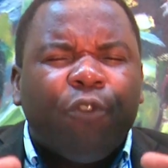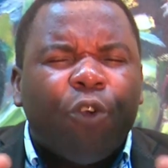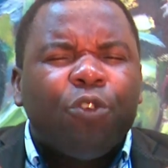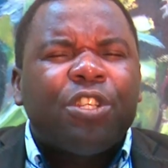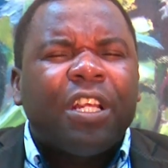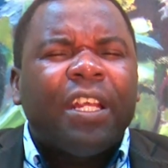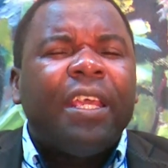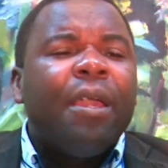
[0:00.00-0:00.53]

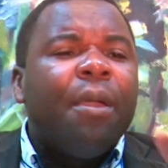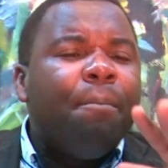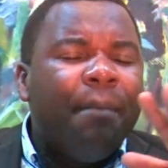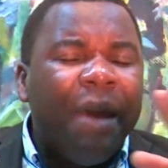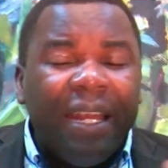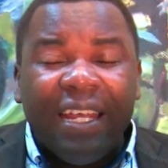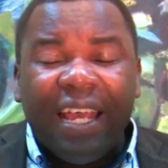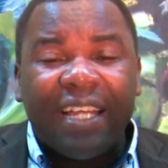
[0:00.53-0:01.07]
falsely
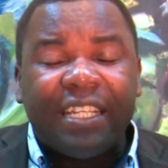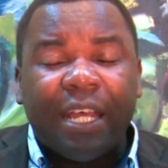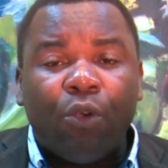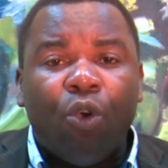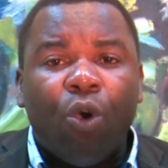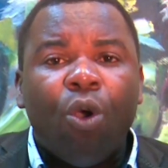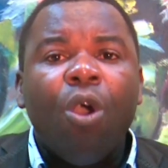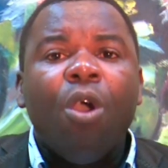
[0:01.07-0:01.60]
many years
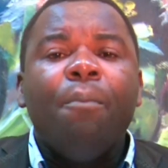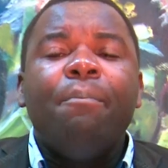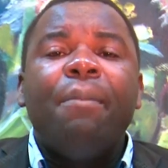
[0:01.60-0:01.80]
ago.